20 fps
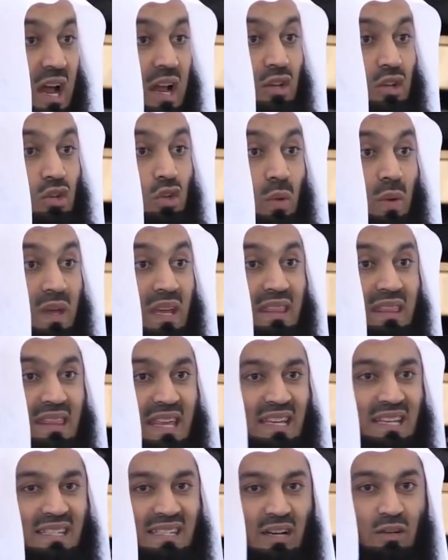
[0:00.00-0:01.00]
start doing
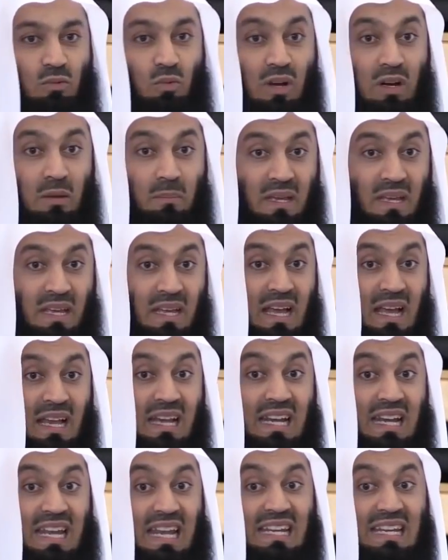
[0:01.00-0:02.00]
things that will be
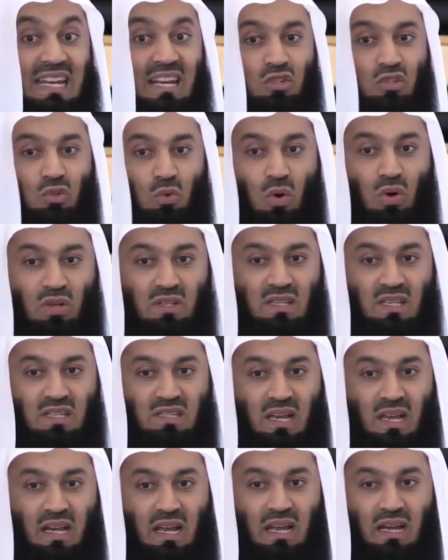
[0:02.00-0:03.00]
leading towards the
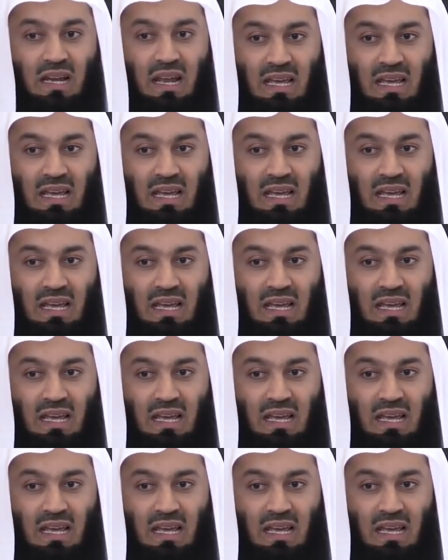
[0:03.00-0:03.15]
salah.